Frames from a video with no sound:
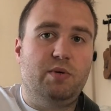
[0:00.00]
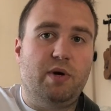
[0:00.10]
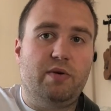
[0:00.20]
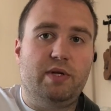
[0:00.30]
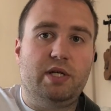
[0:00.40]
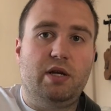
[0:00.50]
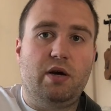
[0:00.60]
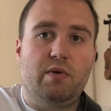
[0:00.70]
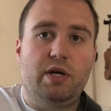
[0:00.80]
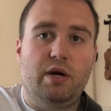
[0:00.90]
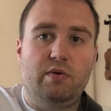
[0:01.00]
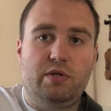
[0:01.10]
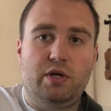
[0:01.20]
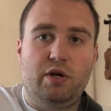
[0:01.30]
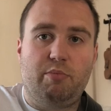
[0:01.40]
whether it's a lower note
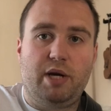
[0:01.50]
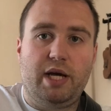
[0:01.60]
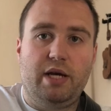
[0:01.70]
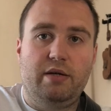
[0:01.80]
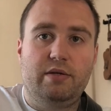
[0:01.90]
that you're playing